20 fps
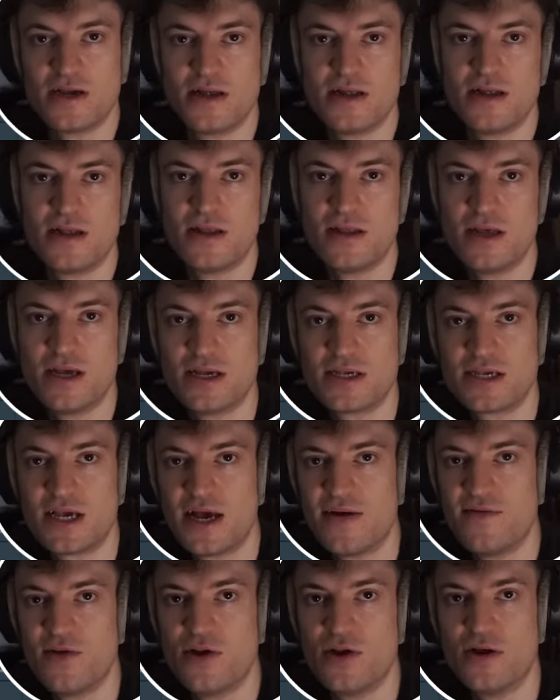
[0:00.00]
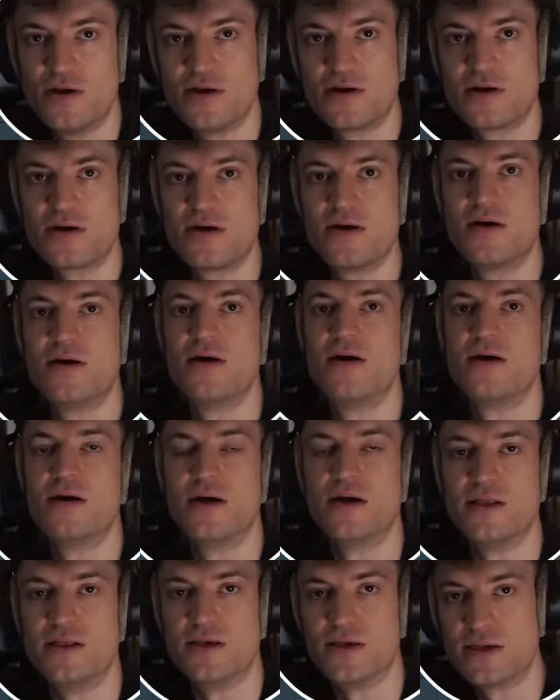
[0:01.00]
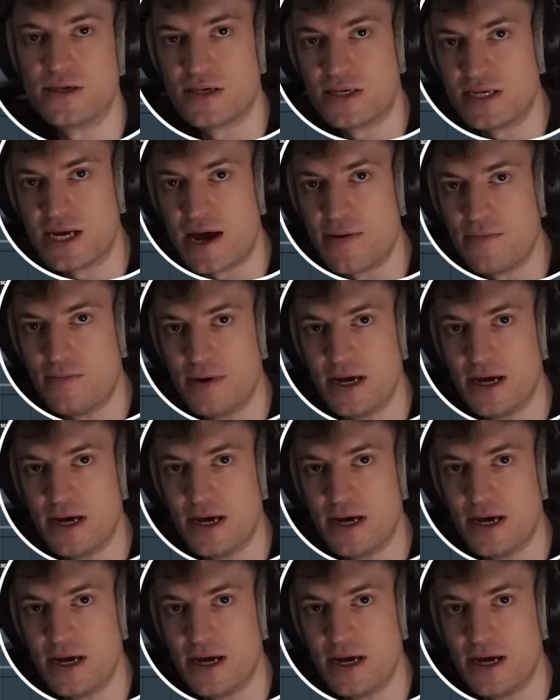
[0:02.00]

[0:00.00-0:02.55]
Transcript: let's have a look at the stab